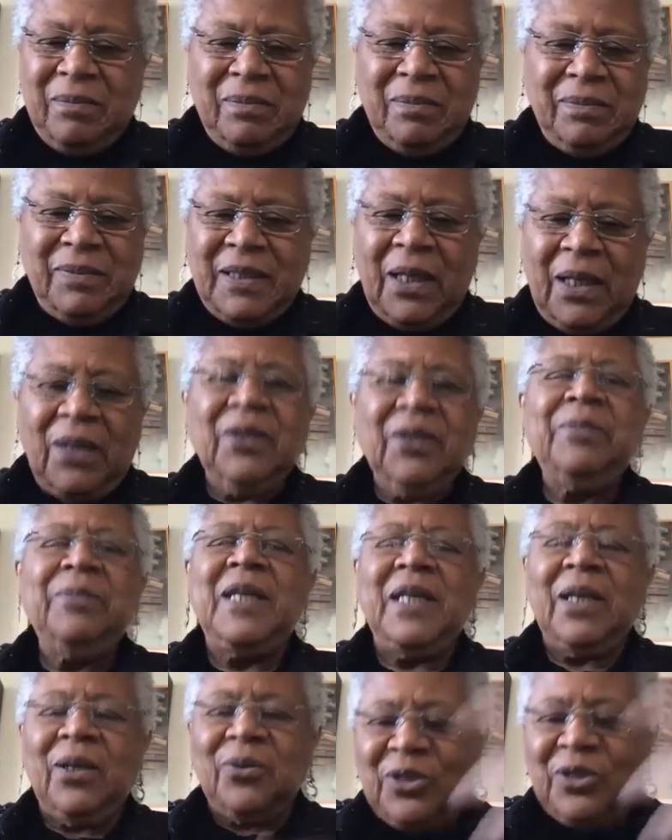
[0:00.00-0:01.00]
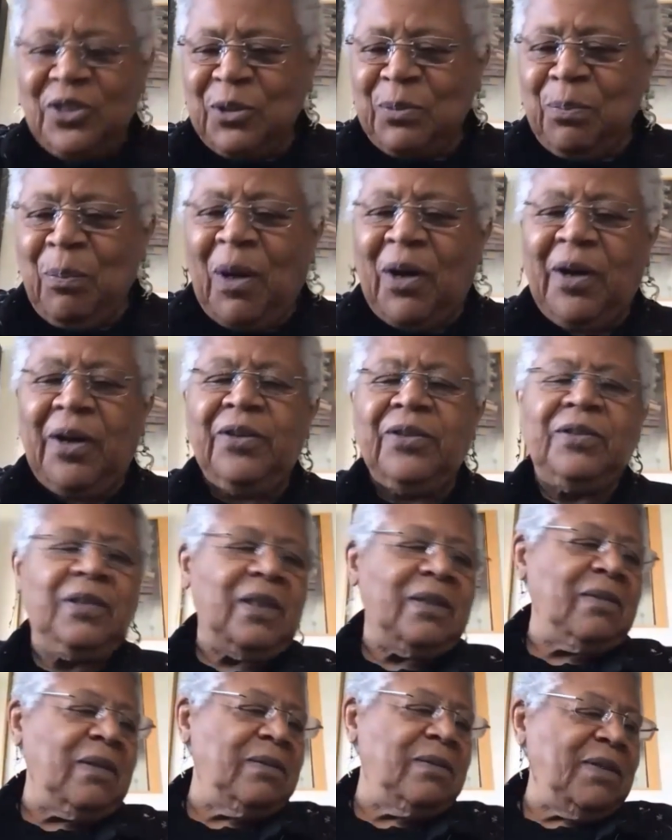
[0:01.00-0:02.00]
telling me I was smart,
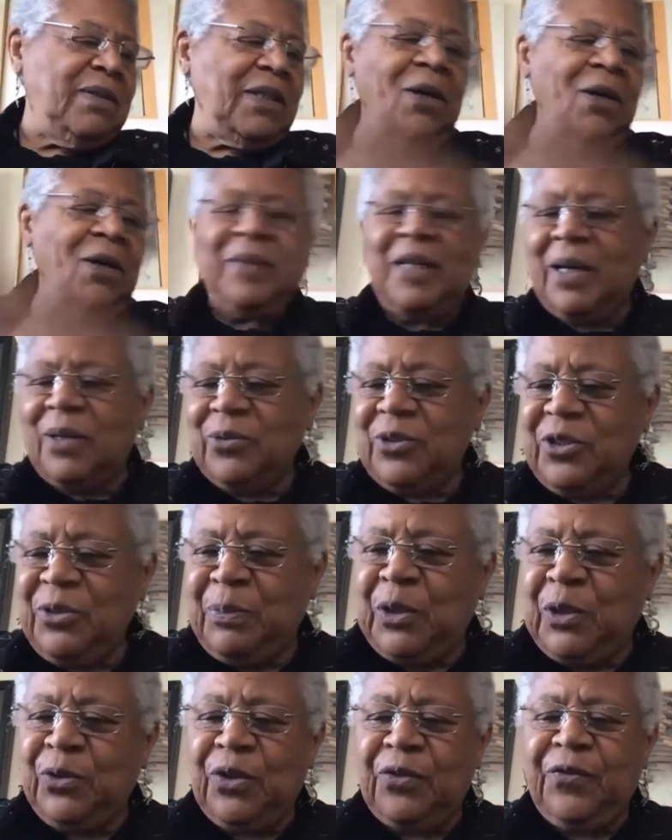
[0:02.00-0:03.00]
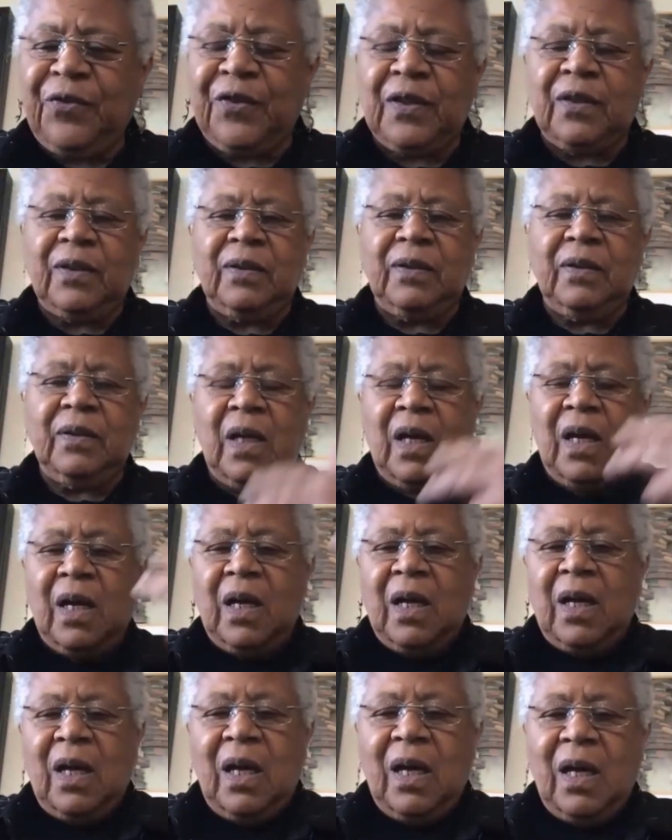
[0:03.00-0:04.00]
tell me I was beautiful,
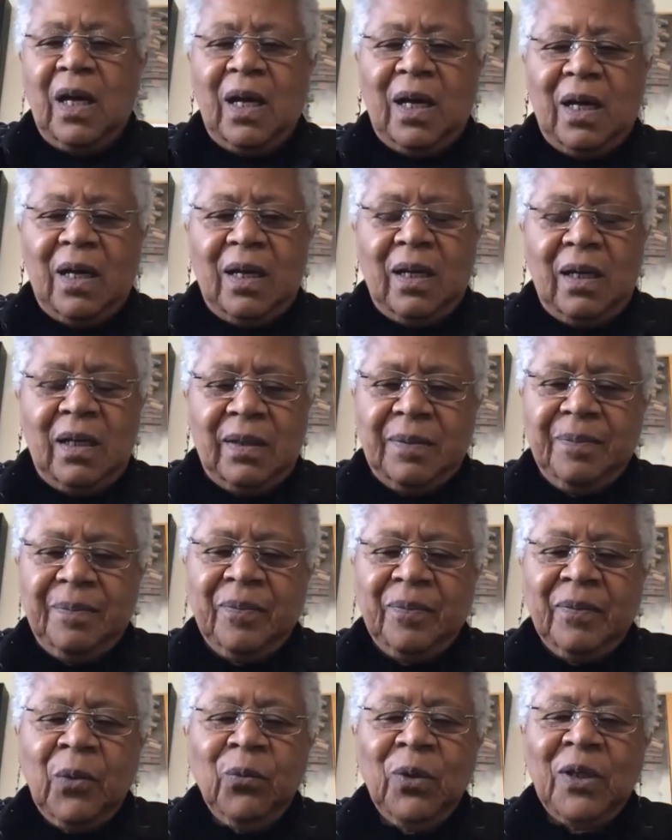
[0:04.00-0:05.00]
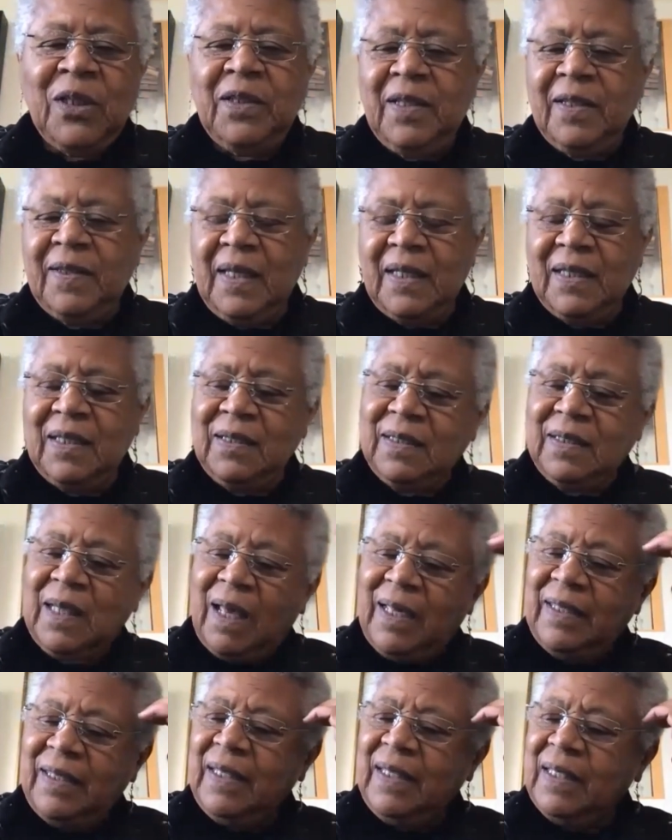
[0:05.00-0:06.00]
uh, one of the
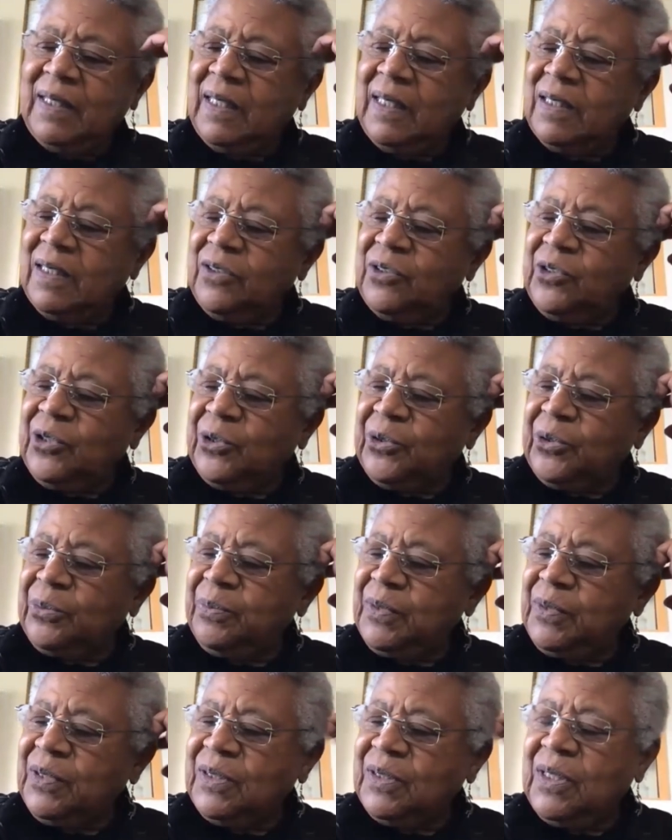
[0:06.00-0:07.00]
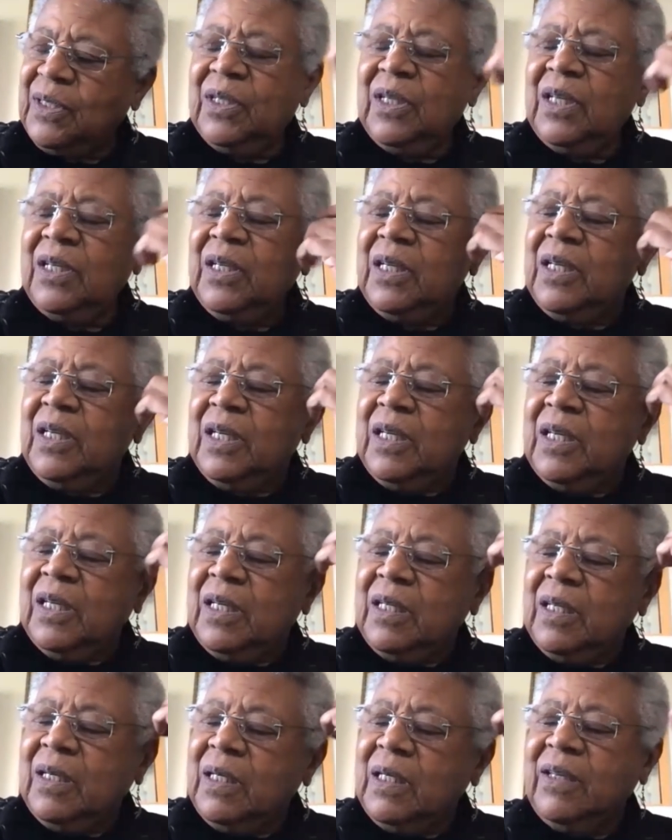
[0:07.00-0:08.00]
things I think, in terms,
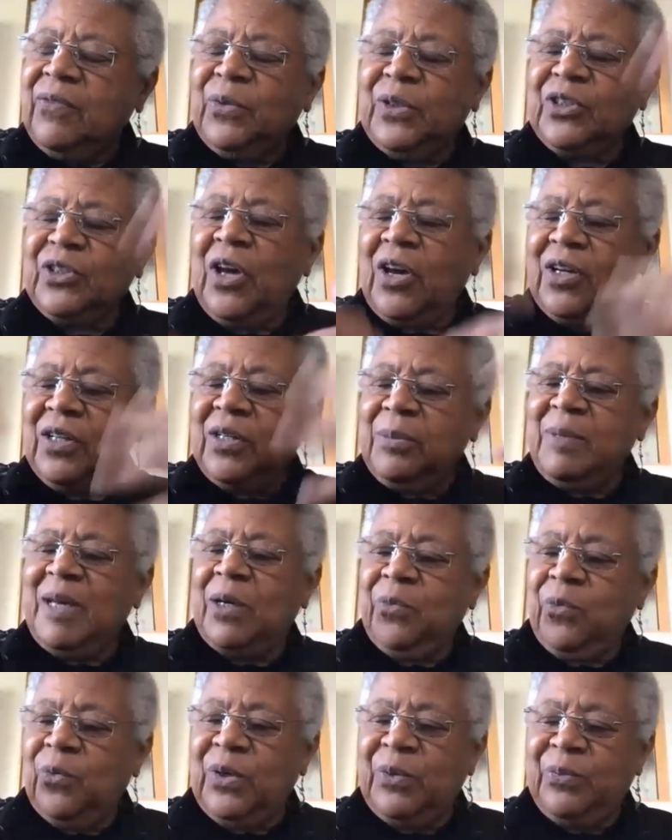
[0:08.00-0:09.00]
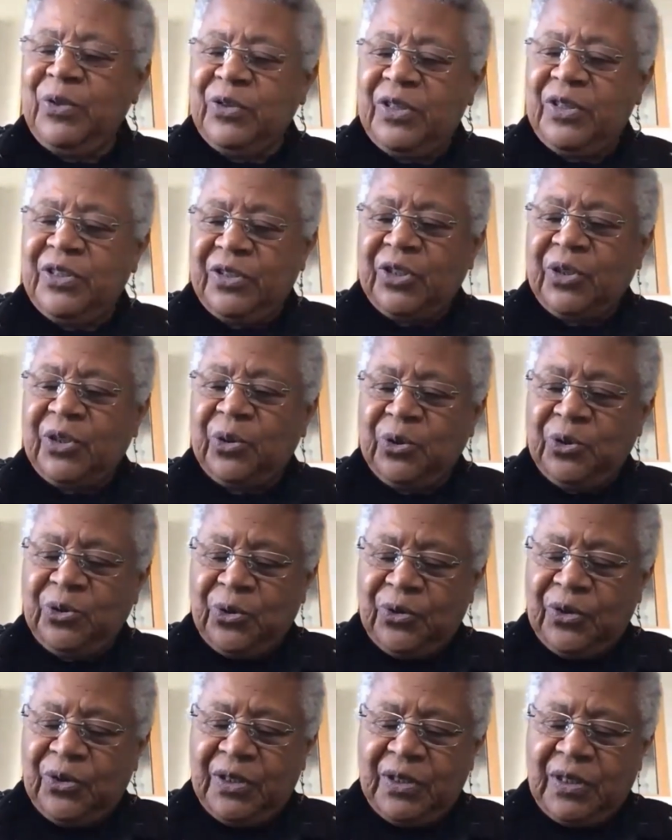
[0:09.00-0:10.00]
if we're talking about what were the
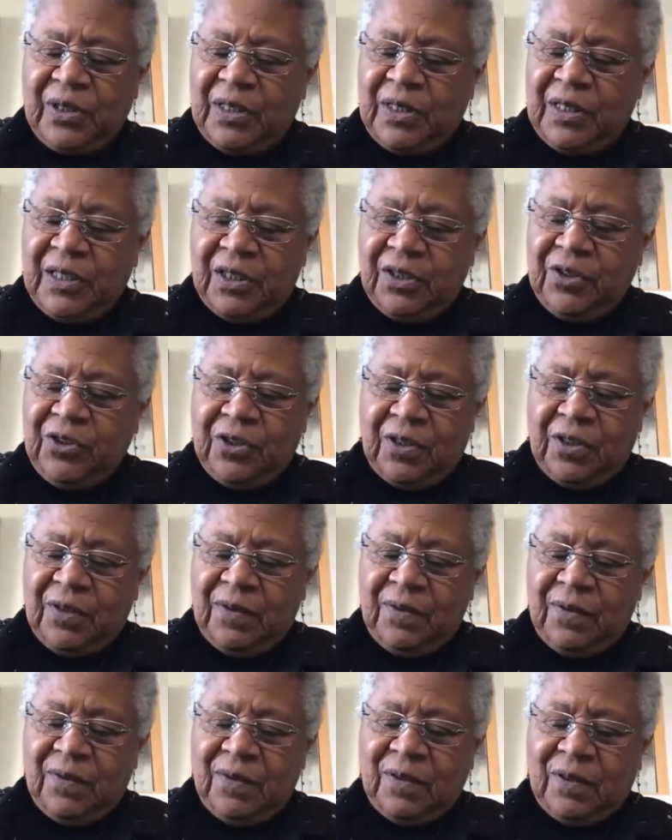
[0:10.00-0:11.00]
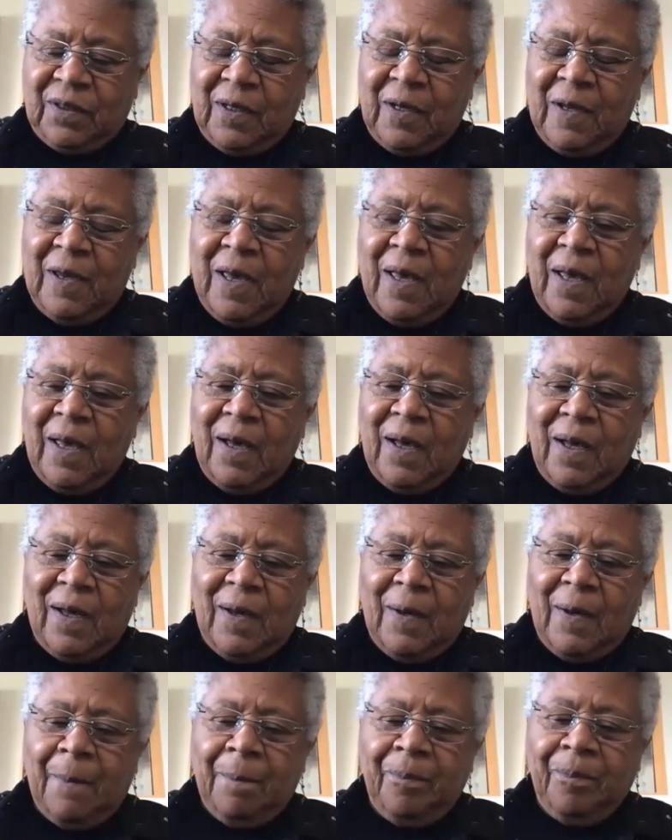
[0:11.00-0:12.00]
social conditions,
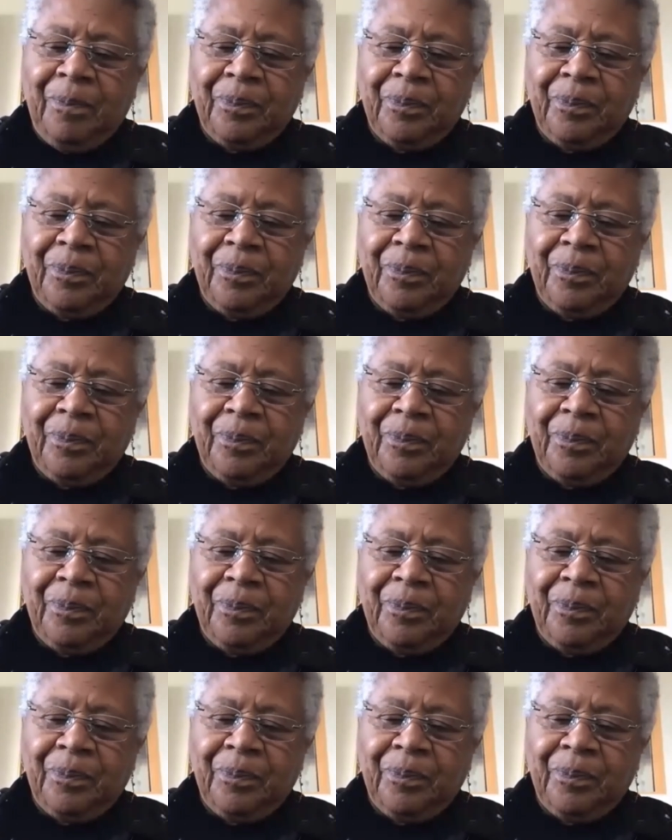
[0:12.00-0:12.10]
um,